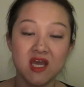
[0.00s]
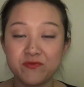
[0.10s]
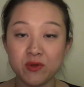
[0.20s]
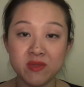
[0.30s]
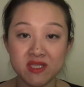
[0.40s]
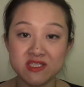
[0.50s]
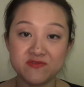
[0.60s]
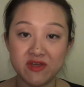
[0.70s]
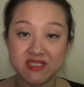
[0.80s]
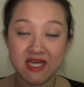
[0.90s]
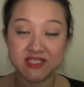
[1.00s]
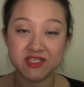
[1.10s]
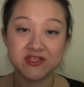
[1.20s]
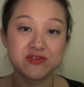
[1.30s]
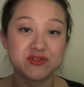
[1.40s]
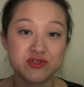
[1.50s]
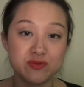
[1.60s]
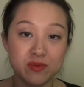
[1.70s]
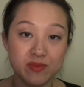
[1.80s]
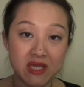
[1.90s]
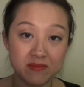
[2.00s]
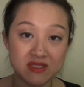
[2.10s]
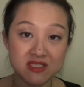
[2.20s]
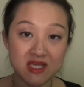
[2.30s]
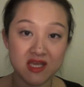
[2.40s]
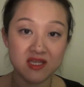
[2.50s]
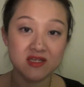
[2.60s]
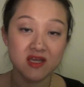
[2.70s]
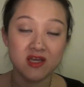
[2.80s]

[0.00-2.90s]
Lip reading: Formula is fantastic. They're super pigmented,